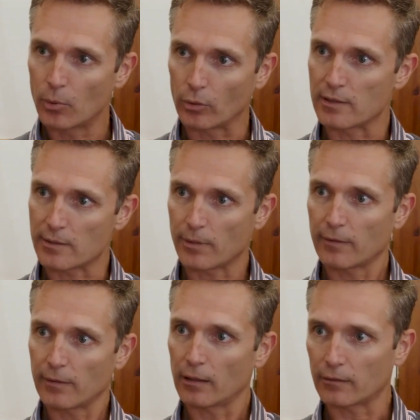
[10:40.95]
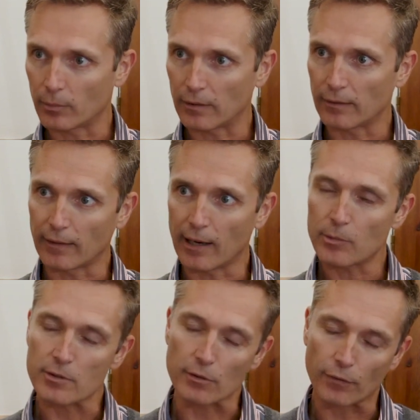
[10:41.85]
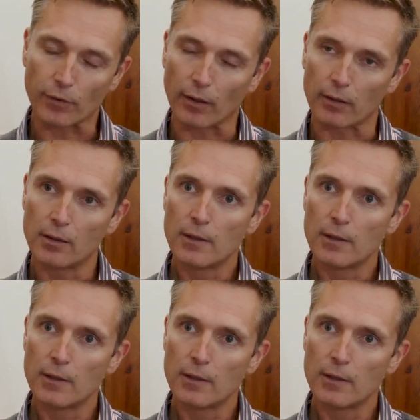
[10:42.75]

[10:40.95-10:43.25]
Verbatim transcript: Port Elizabeth and ultimately the game reserve. So